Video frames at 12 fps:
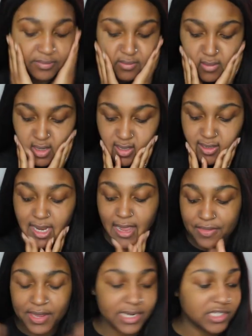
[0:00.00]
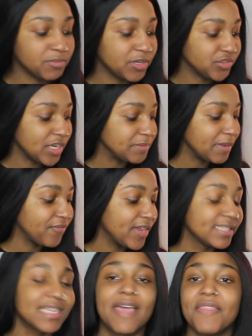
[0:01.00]
So yeah, then I just moisturize my
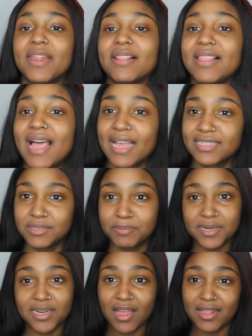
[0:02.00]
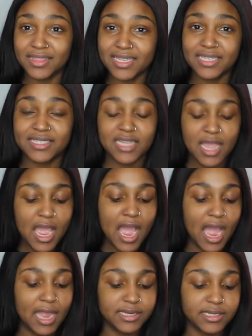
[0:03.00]
face, and then last but not least,
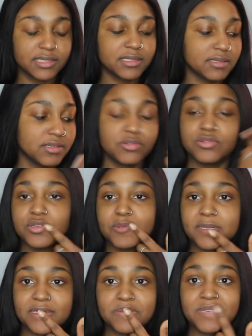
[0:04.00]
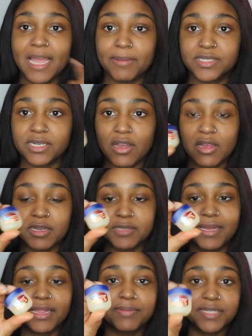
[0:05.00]
I just put some chapstick on
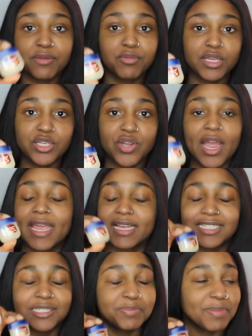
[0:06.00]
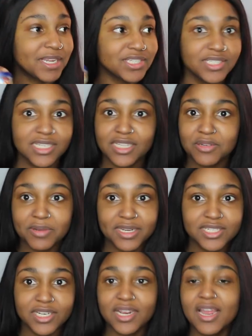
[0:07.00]
because my lips get really dry, especially in the
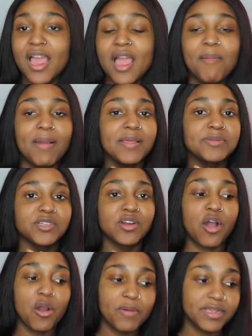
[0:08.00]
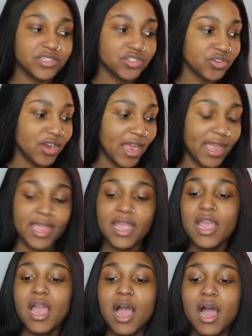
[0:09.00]
winter. My lips are always dry,
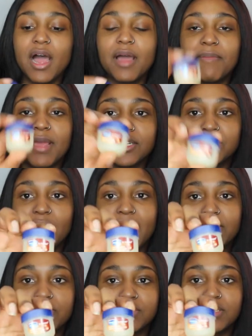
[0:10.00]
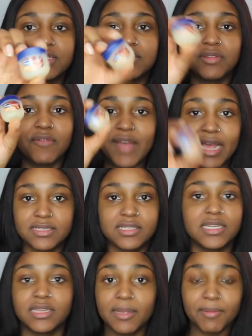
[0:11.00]
and so I use the
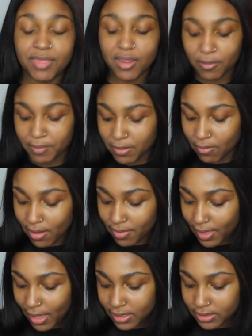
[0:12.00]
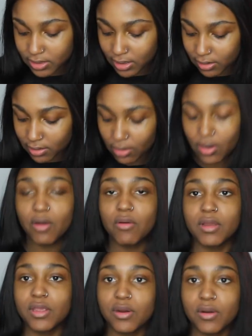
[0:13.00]
Vaseline Lip Therapy one that is like the
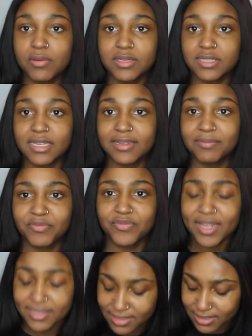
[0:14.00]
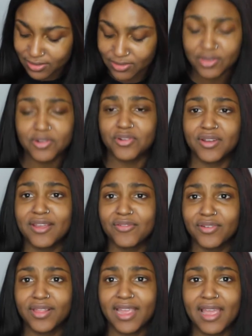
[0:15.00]
go, you know, it's like, Vaseline is so great
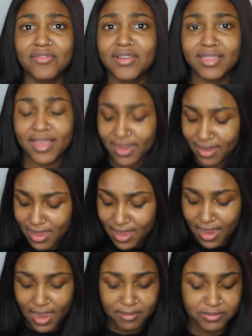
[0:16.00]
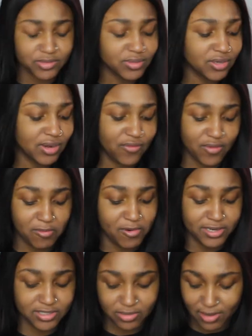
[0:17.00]
for like everything. It's really great for
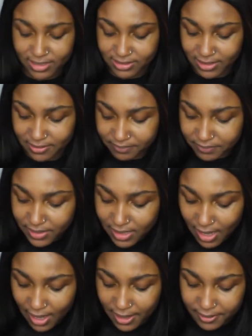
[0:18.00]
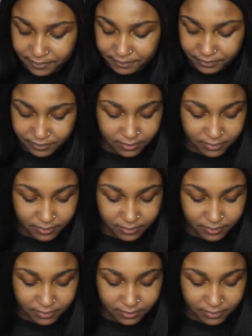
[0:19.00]
moisturizing, and